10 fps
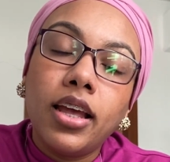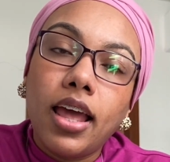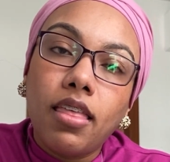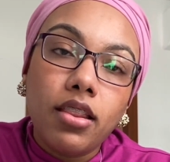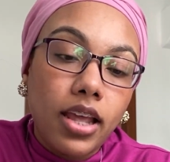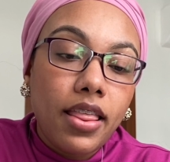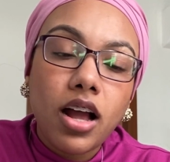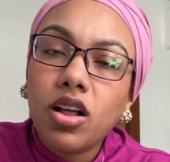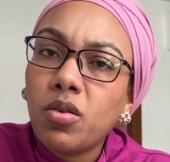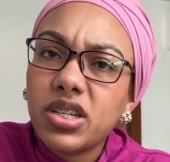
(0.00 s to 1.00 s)
And then the other
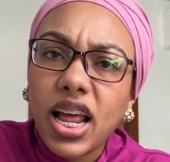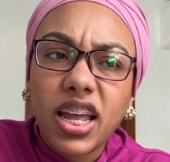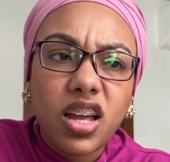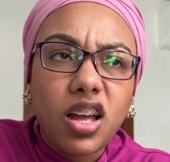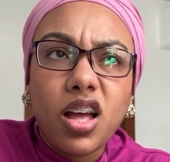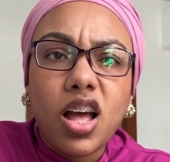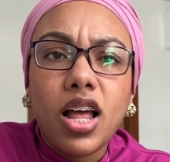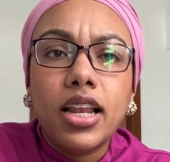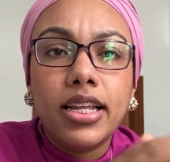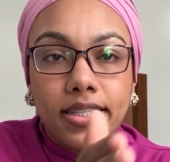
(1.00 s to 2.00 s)
uncle was like,
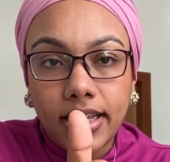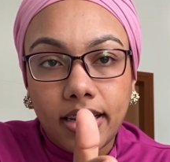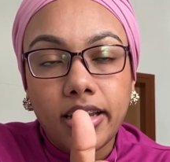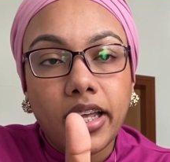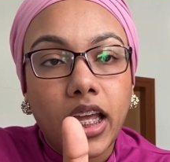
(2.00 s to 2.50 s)
listen,